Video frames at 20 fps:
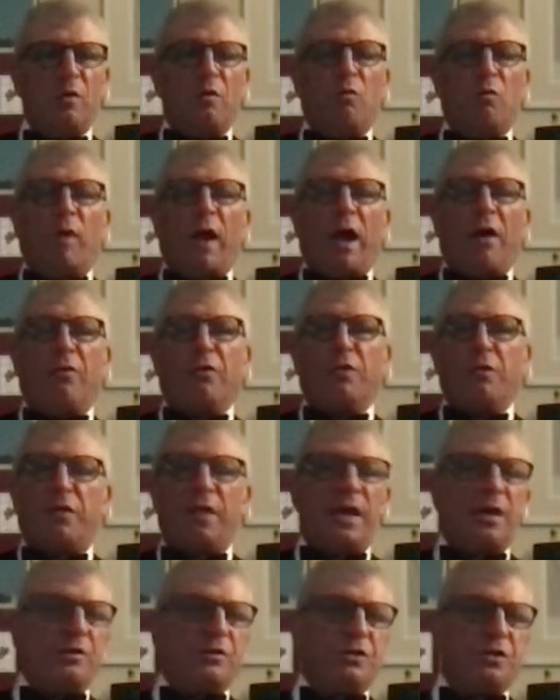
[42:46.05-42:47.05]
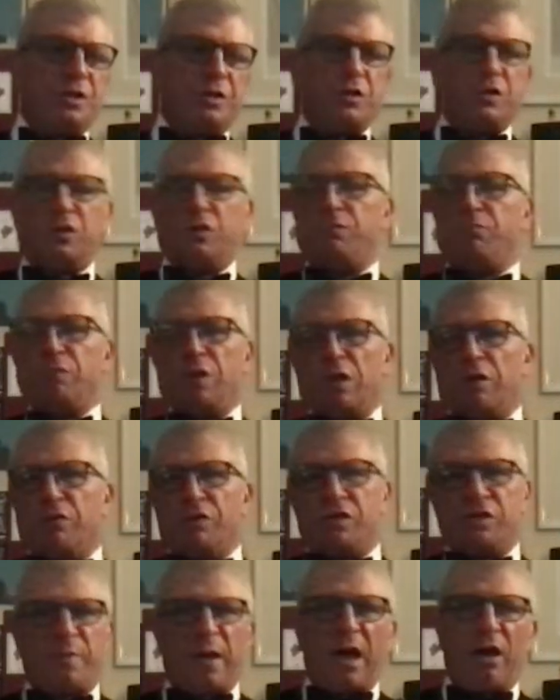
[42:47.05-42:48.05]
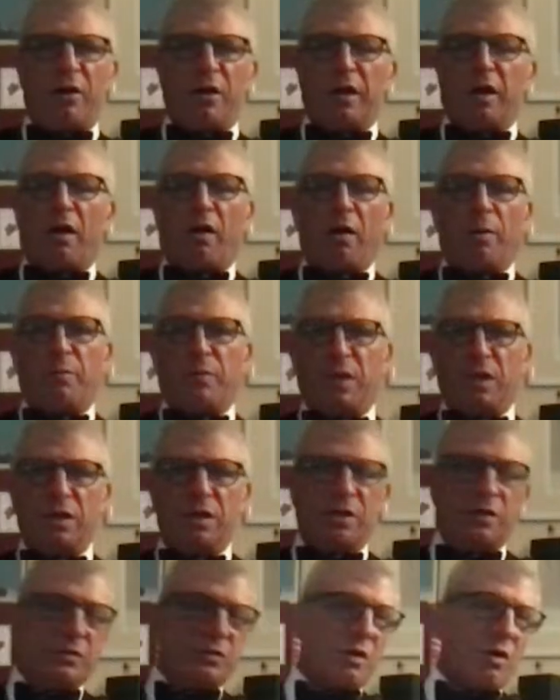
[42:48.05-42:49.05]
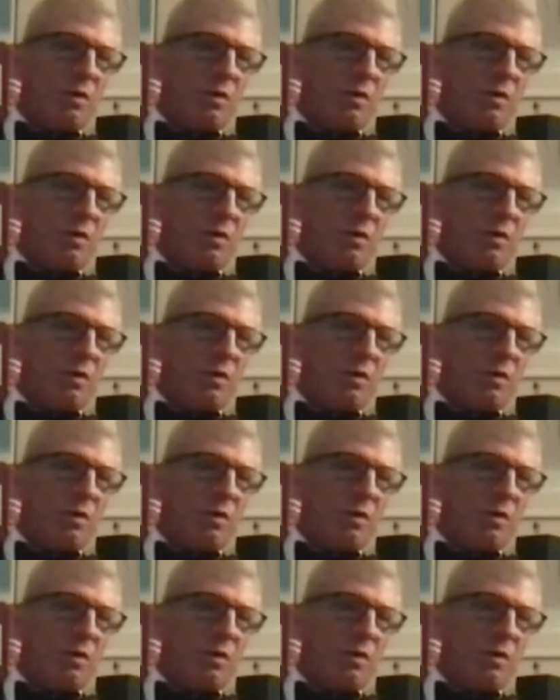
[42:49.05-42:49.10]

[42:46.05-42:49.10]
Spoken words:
rather than just spouting our opinions.